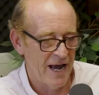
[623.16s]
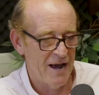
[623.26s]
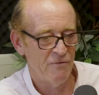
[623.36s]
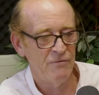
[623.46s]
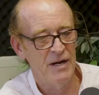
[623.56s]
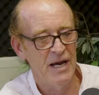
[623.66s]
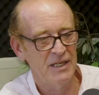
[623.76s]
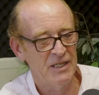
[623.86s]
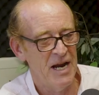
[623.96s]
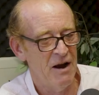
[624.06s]
down.
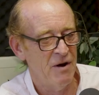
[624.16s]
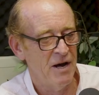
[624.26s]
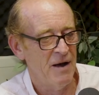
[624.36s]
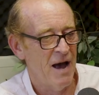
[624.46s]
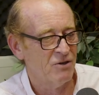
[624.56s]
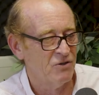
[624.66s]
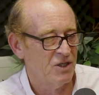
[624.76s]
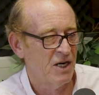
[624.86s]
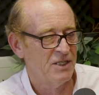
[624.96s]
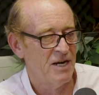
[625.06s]
It's an area out of
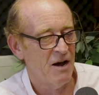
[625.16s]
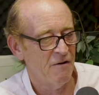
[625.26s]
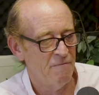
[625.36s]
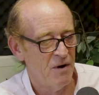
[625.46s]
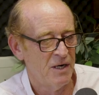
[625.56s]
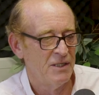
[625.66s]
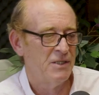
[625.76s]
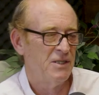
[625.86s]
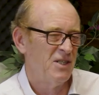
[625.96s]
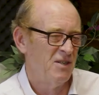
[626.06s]
sight and out of
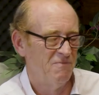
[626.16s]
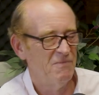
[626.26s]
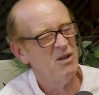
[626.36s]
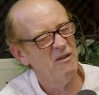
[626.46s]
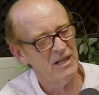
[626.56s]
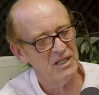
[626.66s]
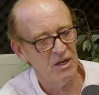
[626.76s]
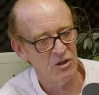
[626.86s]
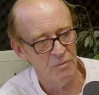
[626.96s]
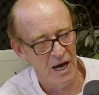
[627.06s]
minds. There's a lot of
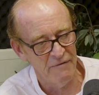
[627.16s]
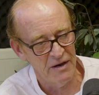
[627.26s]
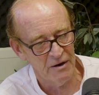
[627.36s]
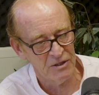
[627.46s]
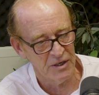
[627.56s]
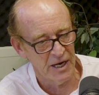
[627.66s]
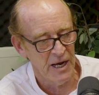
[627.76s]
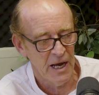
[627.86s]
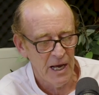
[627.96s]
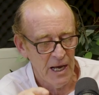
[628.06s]
antisocial behaviour goes on there.
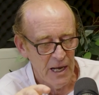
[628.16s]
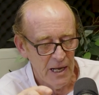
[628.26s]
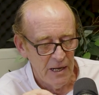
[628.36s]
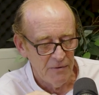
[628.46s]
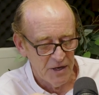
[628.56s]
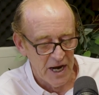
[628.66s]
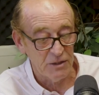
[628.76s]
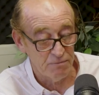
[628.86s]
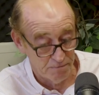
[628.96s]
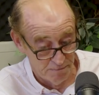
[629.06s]
The
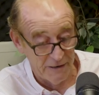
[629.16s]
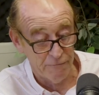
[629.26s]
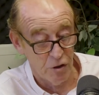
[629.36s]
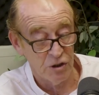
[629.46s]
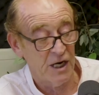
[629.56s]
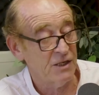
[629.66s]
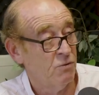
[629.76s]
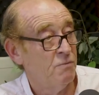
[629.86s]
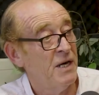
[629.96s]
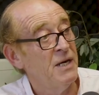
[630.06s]
next big
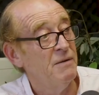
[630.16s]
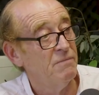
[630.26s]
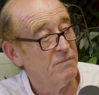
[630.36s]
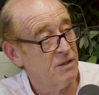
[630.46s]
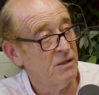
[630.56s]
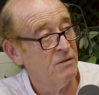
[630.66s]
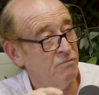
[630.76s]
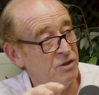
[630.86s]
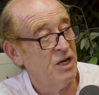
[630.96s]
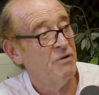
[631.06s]
project will be to
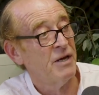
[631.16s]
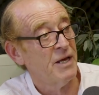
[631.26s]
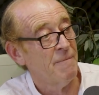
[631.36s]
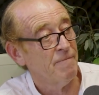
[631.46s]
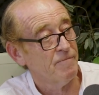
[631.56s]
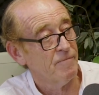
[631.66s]
regenerate that.